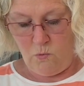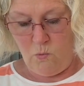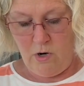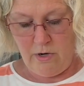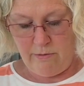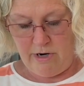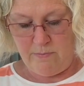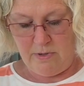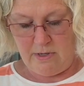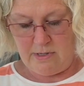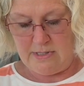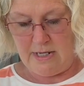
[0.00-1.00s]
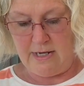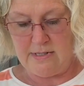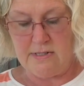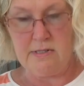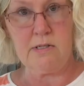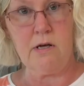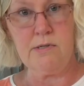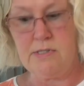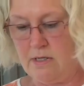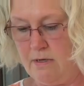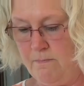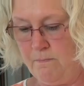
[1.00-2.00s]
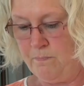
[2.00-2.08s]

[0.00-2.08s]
watery, because as a salsa